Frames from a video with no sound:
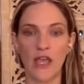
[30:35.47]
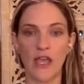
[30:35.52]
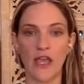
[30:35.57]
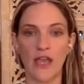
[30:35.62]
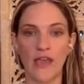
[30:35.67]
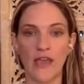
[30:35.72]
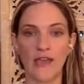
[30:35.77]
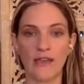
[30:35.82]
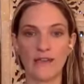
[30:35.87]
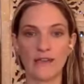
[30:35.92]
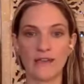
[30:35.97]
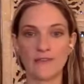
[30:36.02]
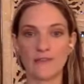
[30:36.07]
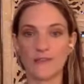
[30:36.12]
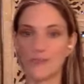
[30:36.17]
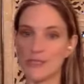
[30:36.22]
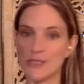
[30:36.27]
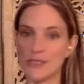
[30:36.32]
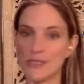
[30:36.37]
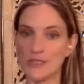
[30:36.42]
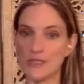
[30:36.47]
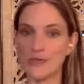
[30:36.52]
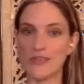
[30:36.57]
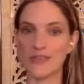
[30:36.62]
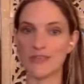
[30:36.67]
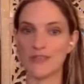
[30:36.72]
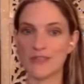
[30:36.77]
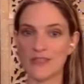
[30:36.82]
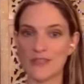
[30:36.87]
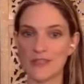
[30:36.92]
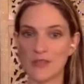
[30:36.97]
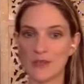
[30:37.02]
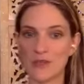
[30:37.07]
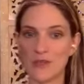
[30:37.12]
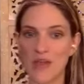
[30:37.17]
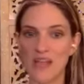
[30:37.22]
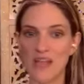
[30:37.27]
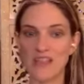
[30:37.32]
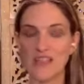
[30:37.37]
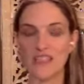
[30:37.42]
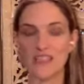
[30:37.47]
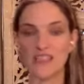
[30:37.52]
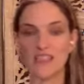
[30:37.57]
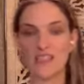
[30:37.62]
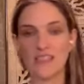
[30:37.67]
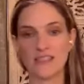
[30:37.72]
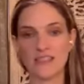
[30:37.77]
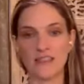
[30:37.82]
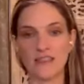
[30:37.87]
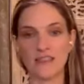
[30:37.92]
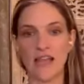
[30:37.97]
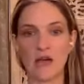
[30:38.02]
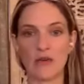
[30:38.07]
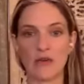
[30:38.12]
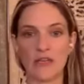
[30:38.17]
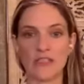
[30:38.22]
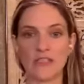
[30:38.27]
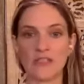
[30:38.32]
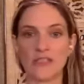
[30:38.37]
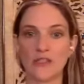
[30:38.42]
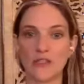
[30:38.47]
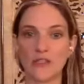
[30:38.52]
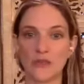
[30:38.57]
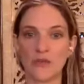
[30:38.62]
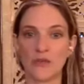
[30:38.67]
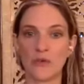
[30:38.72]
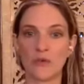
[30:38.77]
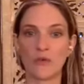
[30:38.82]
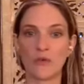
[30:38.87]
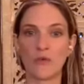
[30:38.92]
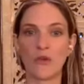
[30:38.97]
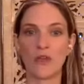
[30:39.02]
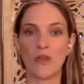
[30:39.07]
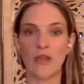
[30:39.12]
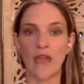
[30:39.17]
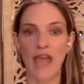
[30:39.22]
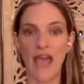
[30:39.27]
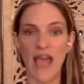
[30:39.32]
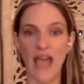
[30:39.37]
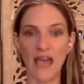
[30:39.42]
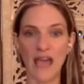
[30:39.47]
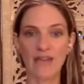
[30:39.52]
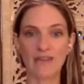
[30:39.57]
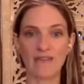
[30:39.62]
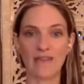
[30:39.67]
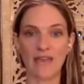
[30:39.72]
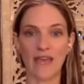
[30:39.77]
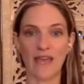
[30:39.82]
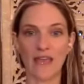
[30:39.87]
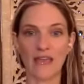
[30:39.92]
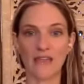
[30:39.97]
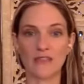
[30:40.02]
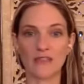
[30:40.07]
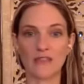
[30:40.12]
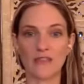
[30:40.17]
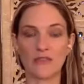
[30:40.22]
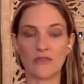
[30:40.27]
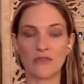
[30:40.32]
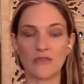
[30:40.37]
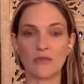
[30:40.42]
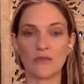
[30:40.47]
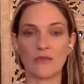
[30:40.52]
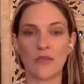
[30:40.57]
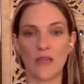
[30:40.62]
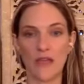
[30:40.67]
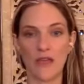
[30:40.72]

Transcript: and doing the physical practices that allow us to have that, to